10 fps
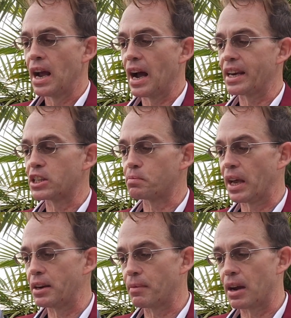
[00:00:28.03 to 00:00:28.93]
I had
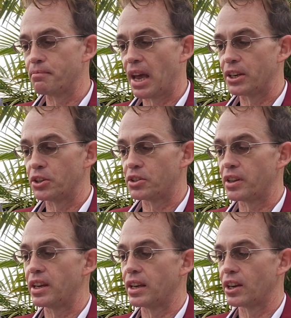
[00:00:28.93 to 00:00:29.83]
explained my menu to
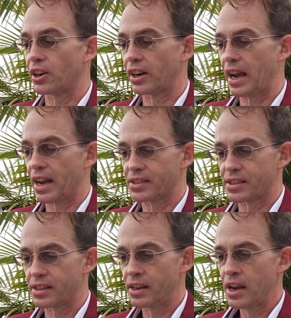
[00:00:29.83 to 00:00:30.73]
the eager guests.